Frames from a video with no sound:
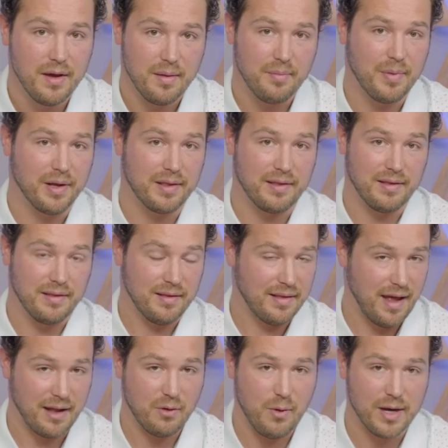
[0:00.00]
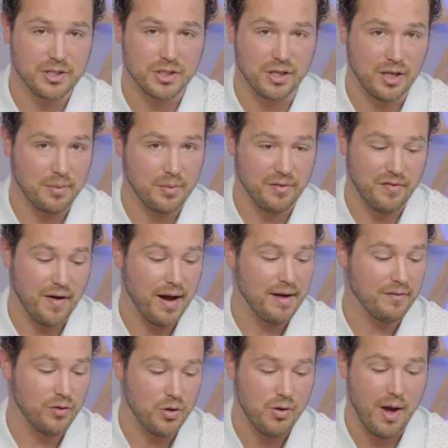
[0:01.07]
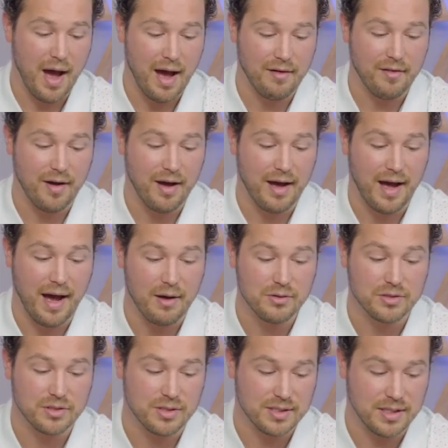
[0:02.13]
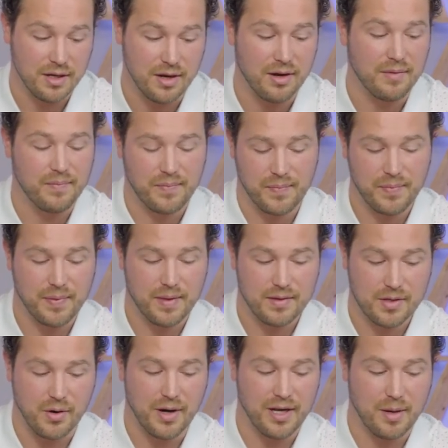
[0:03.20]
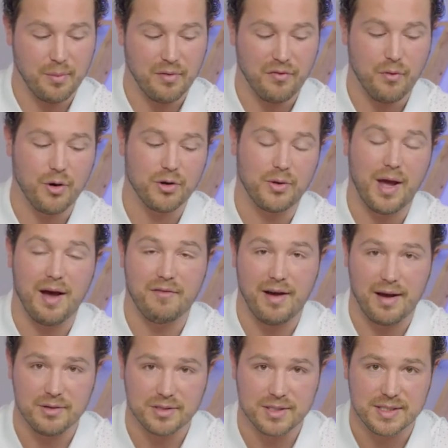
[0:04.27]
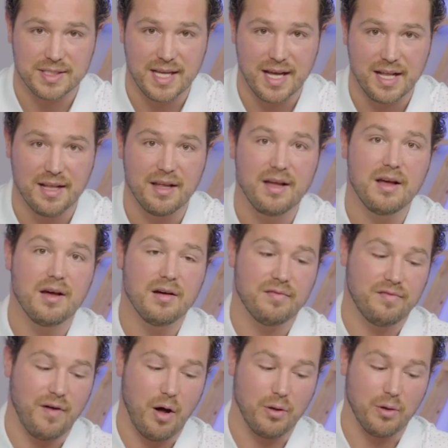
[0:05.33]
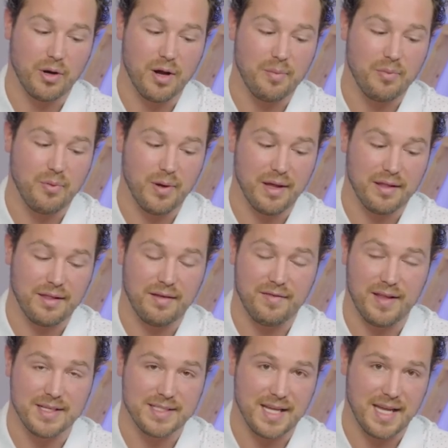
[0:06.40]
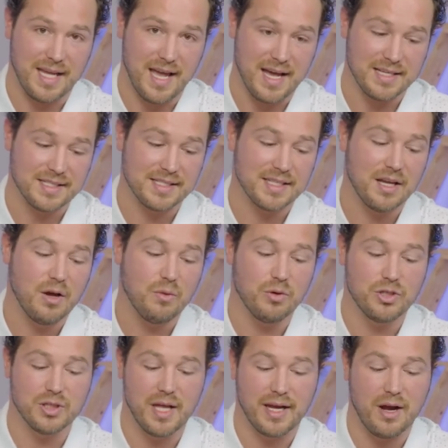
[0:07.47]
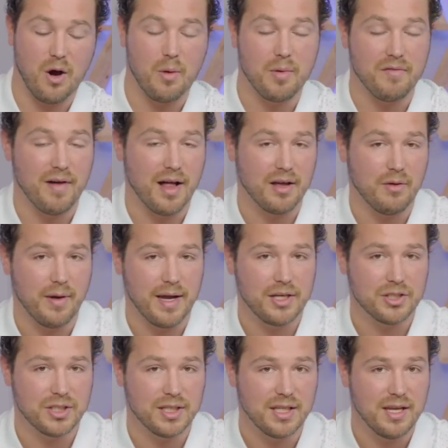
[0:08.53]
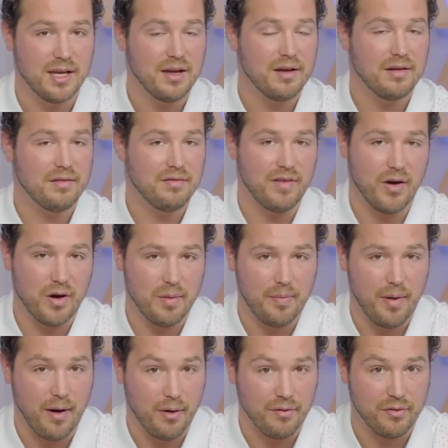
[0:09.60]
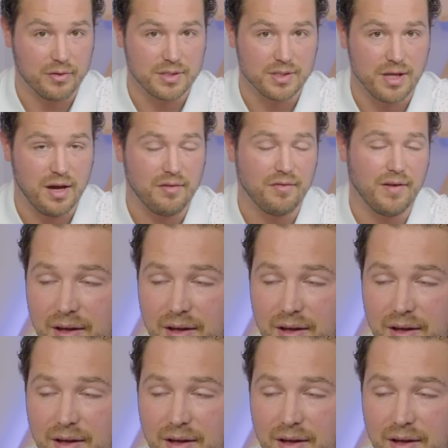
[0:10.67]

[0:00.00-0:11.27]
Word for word: But that question, number five, do you have a house to, uh, sorry, number four, do you have a house to sell? Followed up with, if they say yes, would you like a home evaluation? Very powerful stuff,